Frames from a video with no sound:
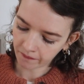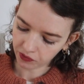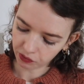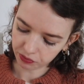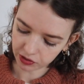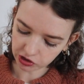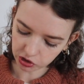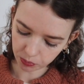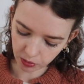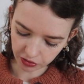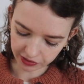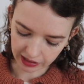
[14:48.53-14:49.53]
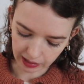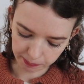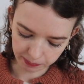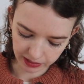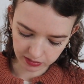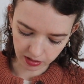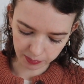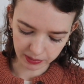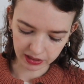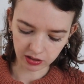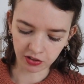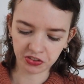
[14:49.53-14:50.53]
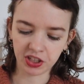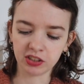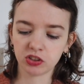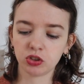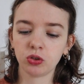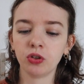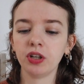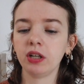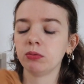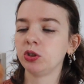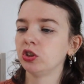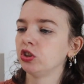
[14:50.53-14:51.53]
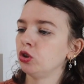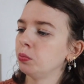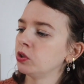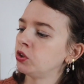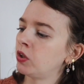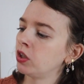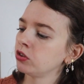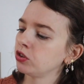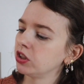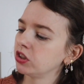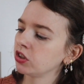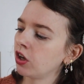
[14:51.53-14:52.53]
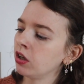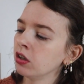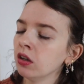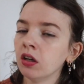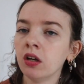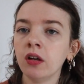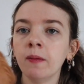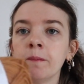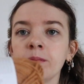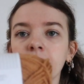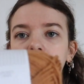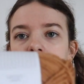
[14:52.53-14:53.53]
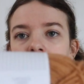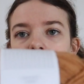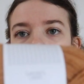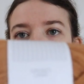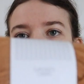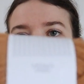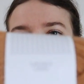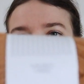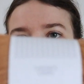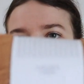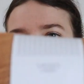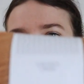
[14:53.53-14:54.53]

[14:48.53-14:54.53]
The first one that I picked up I got in store and I was just super drawn to this color. And it's Sandnes